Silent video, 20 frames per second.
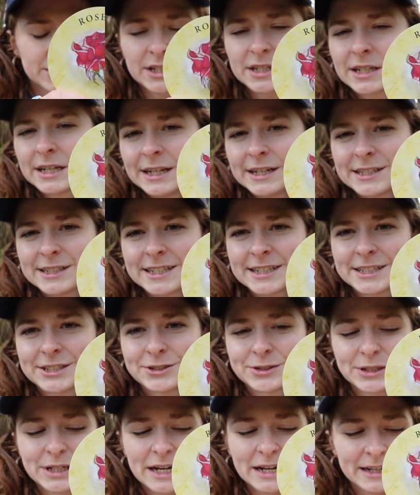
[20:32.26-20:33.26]
a need to,
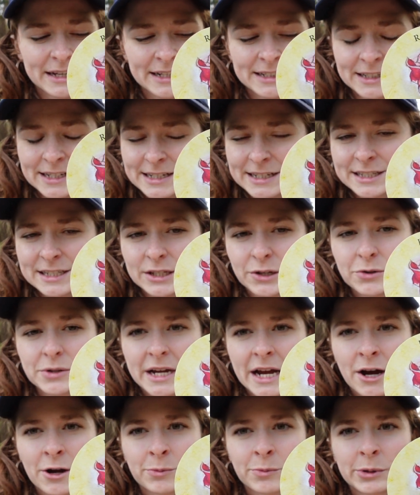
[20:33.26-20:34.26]
again, like slow
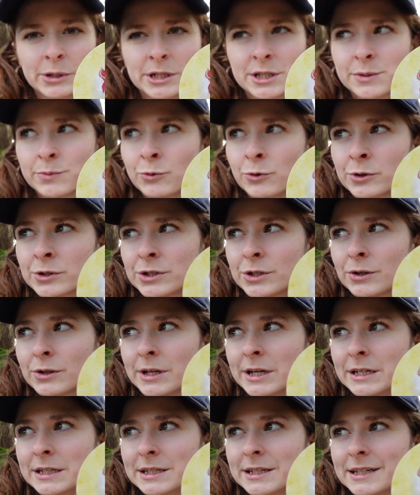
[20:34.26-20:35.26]
down, but it's more so
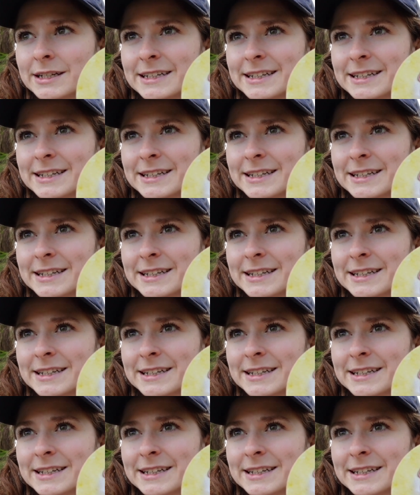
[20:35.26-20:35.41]
like